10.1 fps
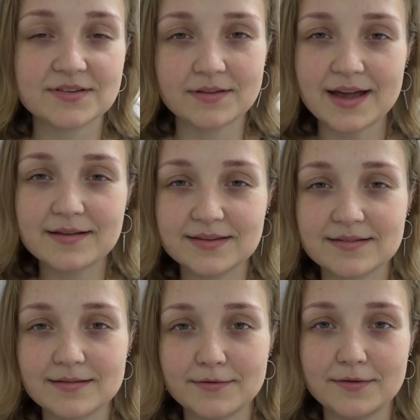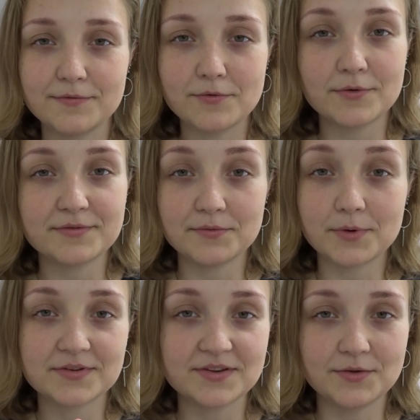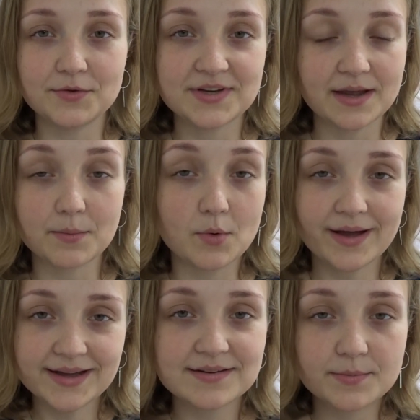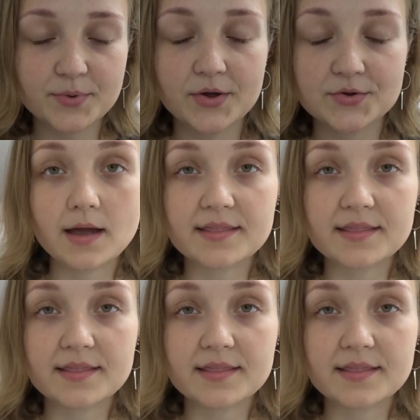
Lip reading: So that's for if you want to take a more guided approach.